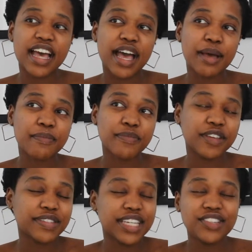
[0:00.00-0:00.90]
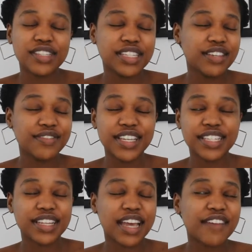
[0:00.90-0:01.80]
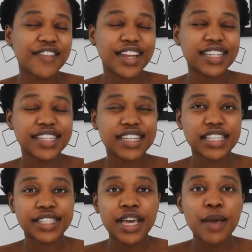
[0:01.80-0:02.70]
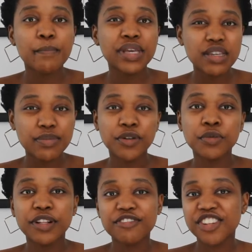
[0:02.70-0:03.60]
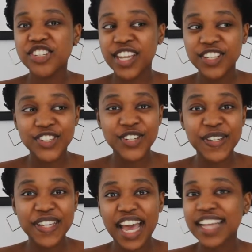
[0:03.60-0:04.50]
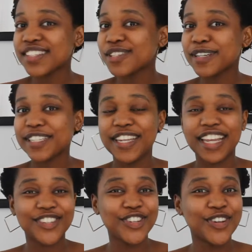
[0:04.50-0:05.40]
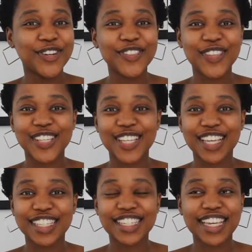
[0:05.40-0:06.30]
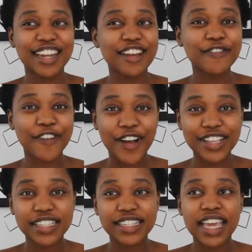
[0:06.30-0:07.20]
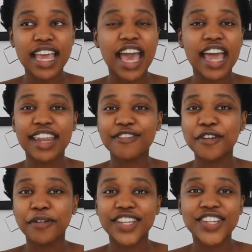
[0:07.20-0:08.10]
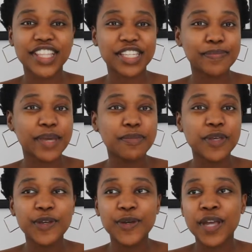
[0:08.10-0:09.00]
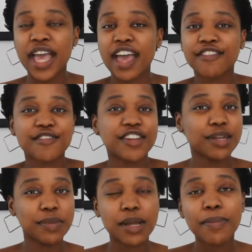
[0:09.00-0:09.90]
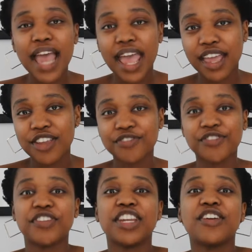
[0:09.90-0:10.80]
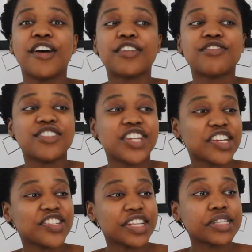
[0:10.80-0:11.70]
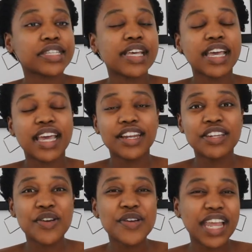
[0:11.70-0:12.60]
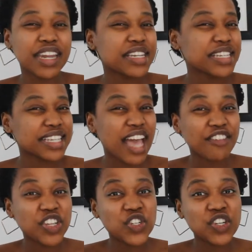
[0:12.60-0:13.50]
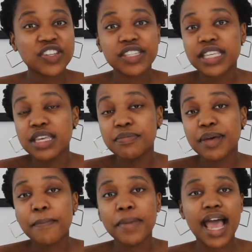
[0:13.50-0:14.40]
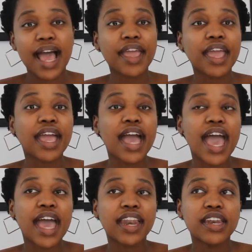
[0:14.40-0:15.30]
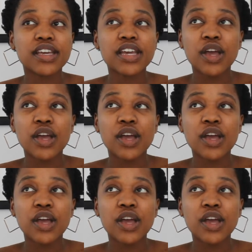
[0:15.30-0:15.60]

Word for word: um, you've sent your CVs and cover letters. People will reject you. I just want to let you know this in advance. And if you're watching this, maybe you have already been applying and you've already got rejections. Don't let it discourage you. Just keep applying and